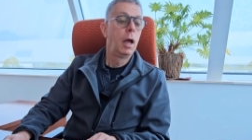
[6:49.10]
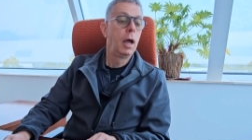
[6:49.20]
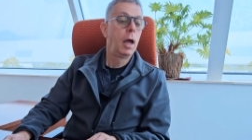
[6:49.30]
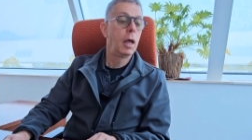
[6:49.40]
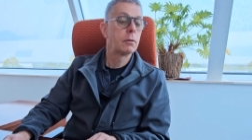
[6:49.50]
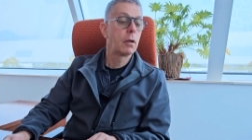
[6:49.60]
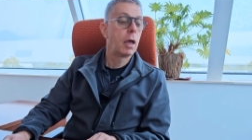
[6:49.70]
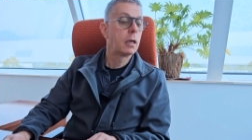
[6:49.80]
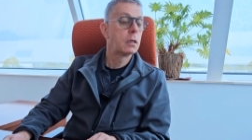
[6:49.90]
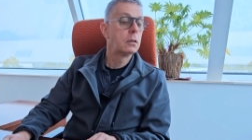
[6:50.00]
as
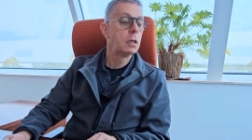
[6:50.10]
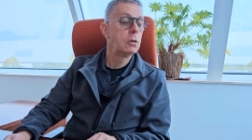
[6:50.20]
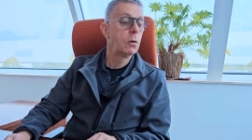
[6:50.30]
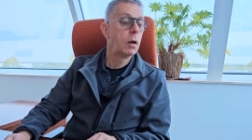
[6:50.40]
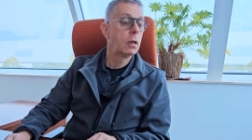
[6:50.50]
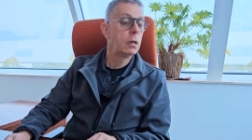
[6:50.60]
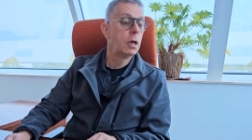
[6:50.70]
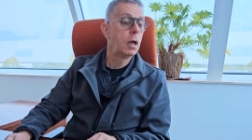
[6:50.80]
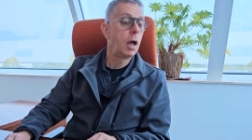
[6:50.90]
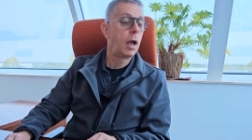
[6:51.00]
I continue on,
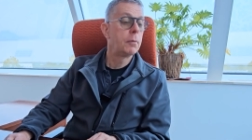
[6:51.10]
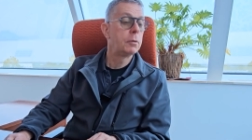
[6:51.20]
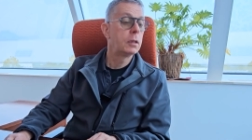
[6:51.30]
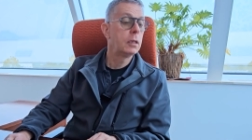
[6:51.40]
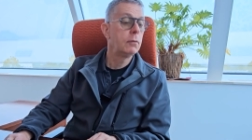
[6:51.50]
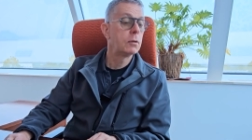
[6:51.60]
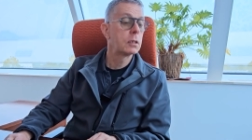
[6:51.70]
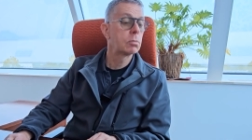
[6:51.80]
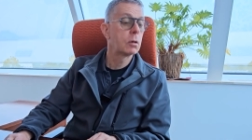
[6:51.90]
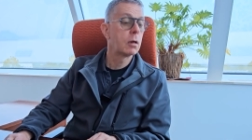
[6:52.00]
I believe
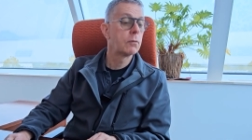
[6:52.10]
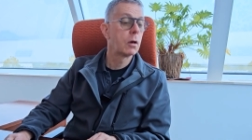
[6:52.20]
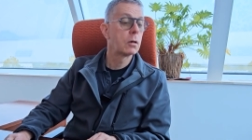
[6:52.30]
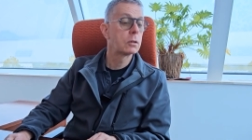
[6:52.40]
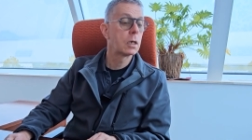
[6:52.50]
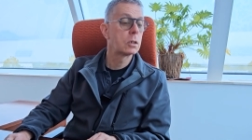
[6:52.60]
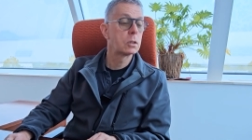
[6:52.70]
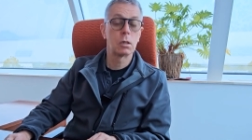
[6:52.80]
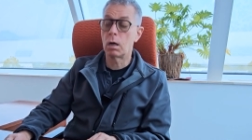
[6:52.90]
this will cover our section